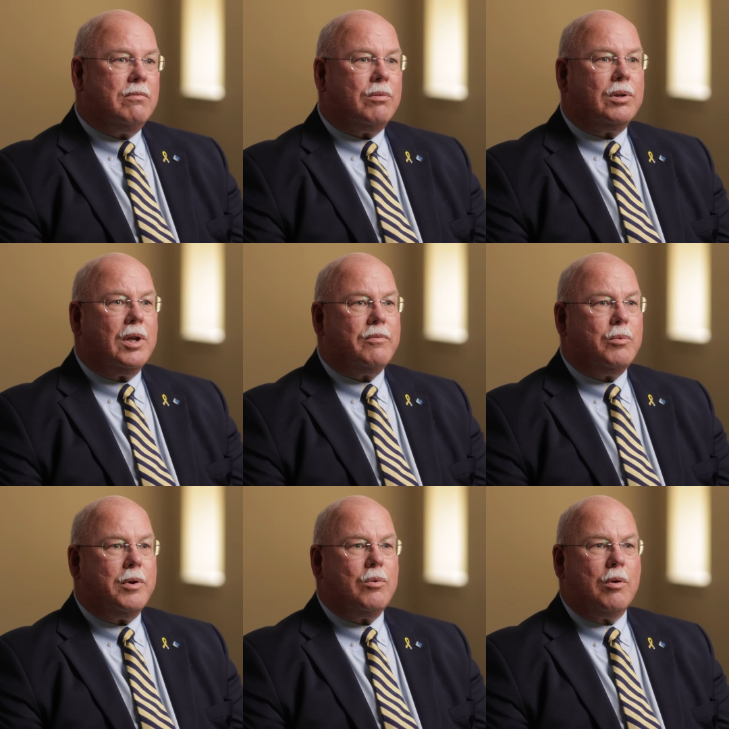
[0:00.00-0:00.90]
for a
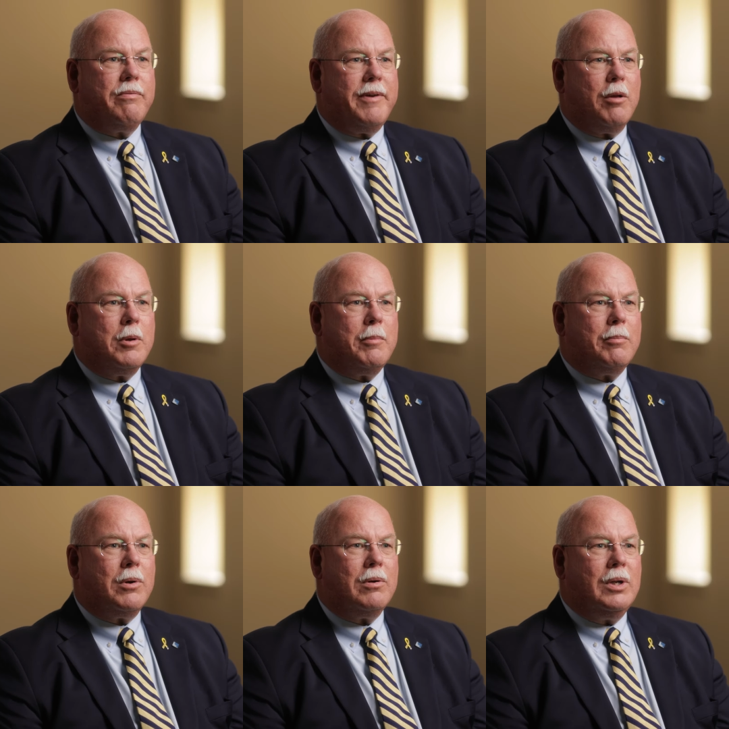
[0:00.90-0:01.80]
loved one, or a family
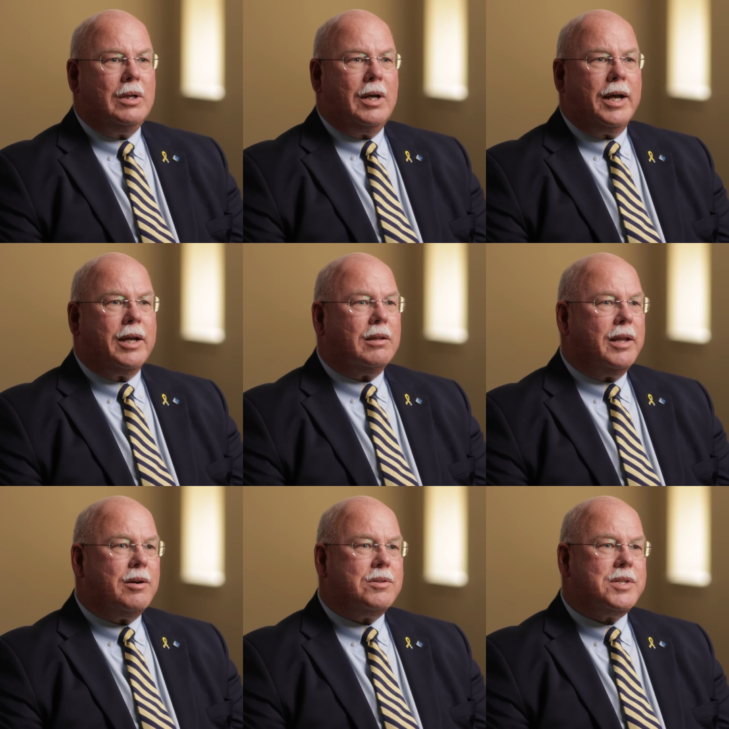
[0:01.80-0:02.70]
member. I get
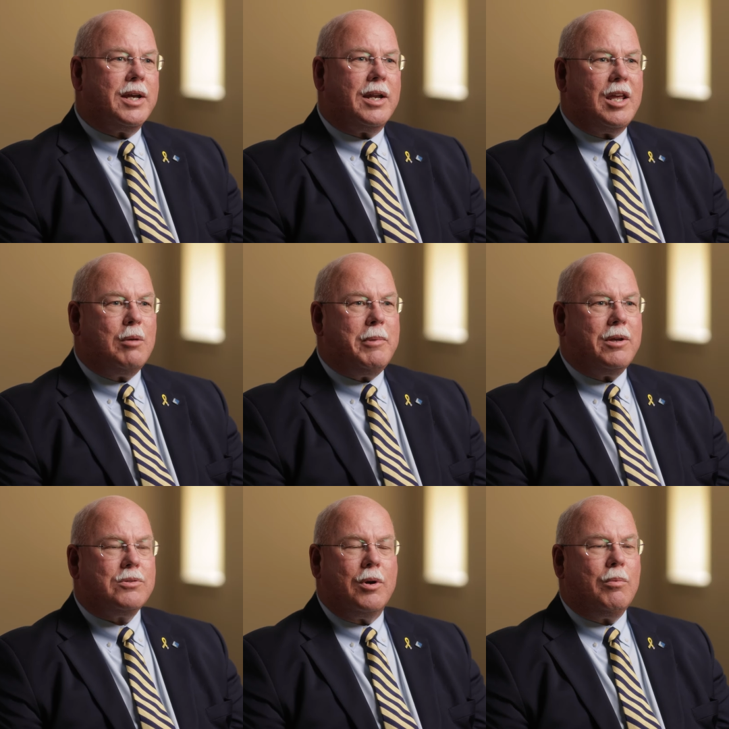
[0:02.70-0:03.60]
letters, I get
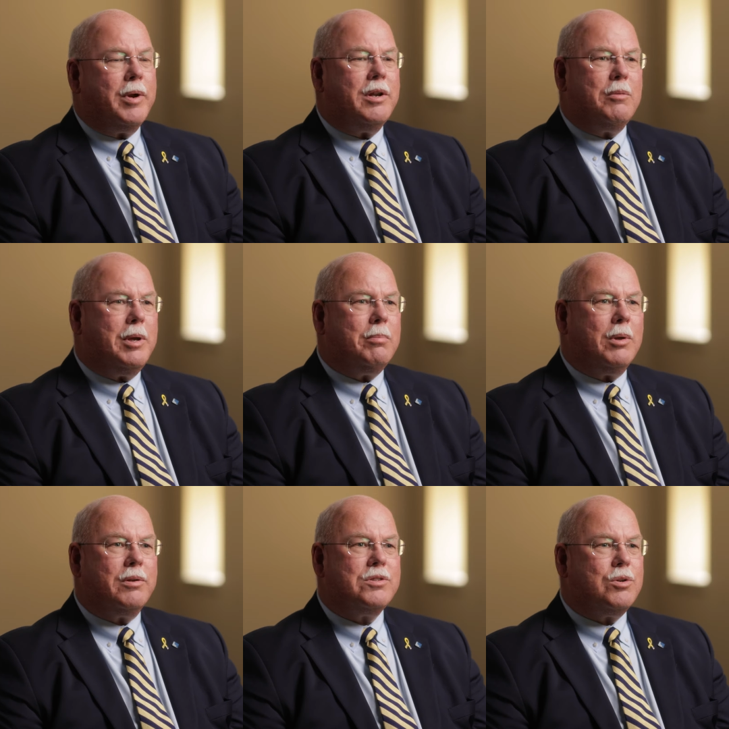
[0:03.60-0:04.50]
emails, or I run into
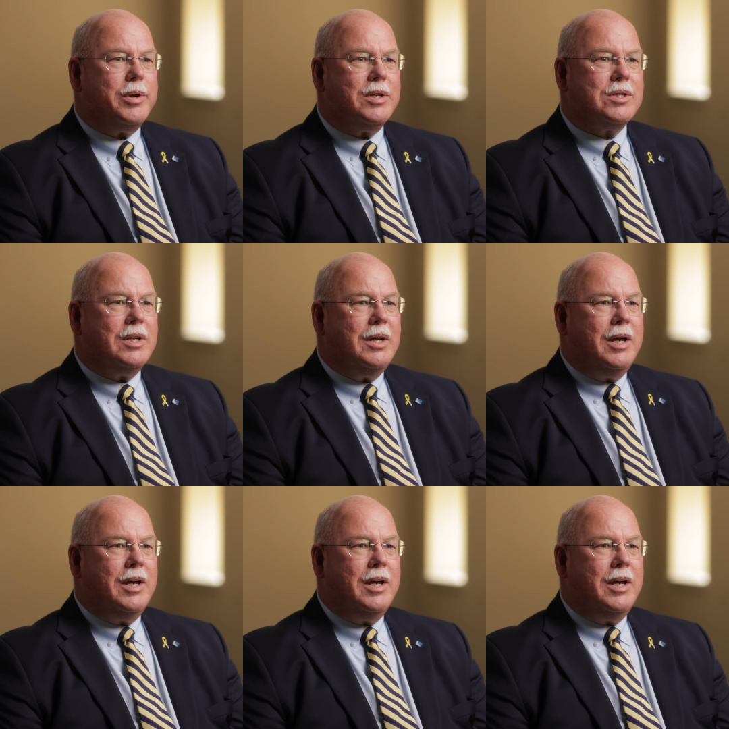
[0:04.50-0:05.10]
people on the streets,